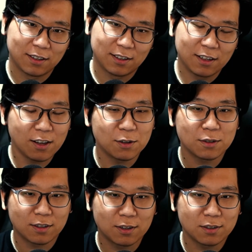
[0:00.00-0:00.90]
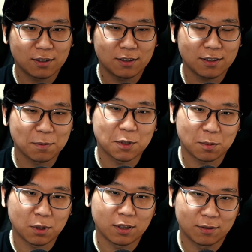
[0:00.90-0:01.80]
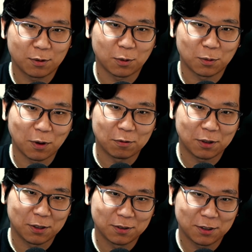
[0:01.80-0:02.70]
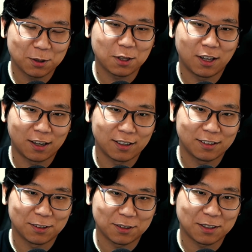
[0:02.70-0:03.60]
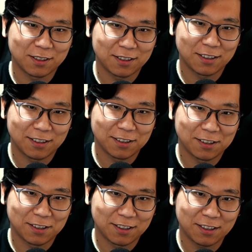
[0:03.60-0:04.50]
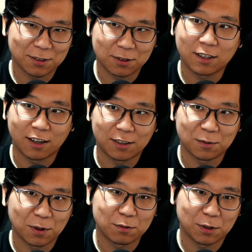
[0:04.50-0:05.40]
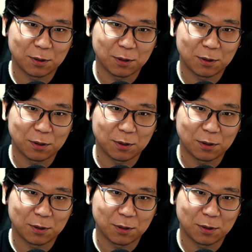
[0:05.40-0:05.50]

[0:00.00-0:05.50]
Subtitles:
No, there's MCP for Webflow. There's Claude. I think there's Claude and Webflow